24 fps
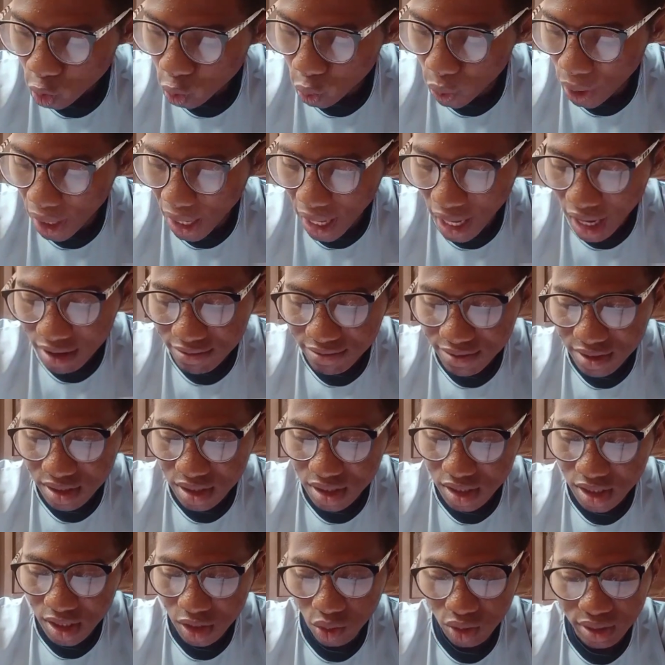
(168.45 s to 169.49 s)
we have
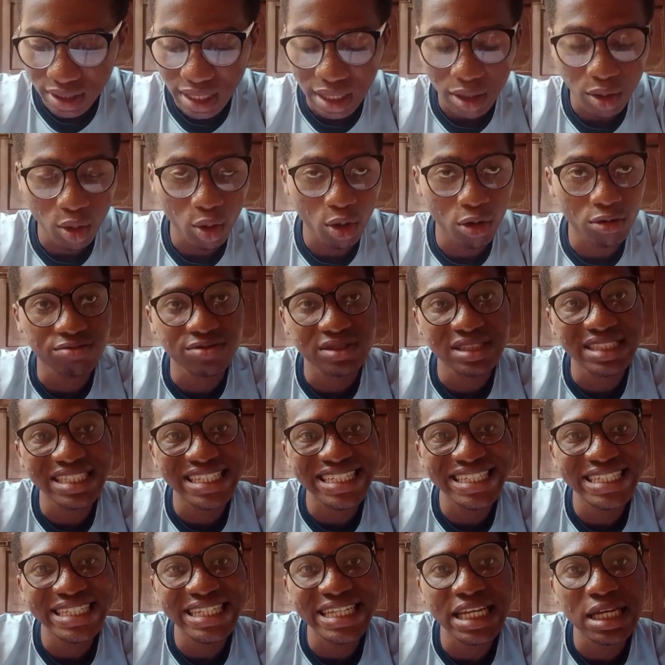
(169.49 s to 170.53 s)
is a total of
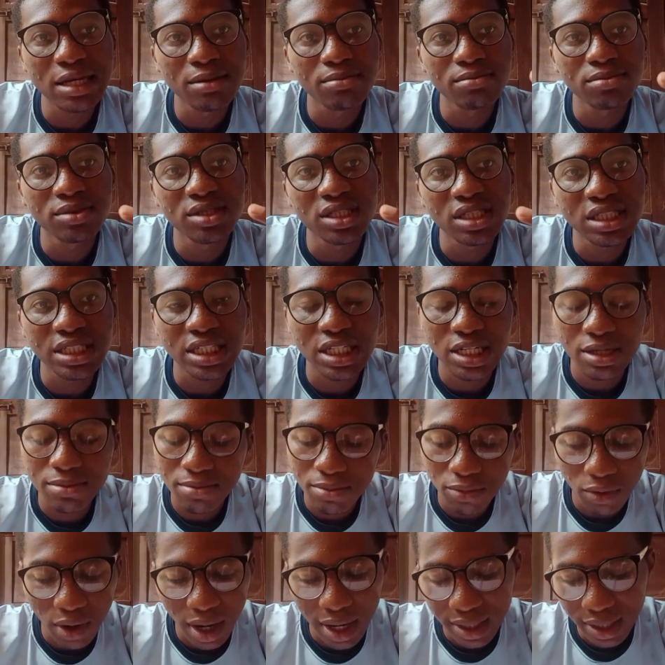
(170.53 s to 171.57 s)
three
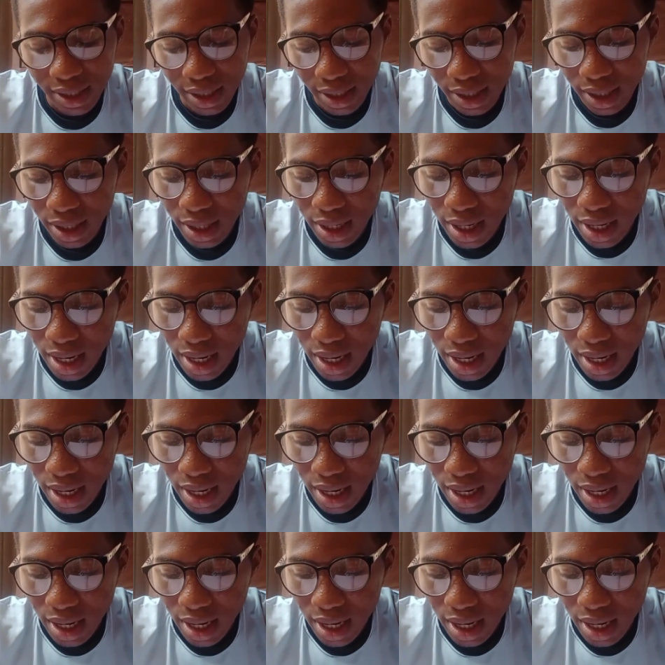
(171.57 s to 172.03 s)
game right there.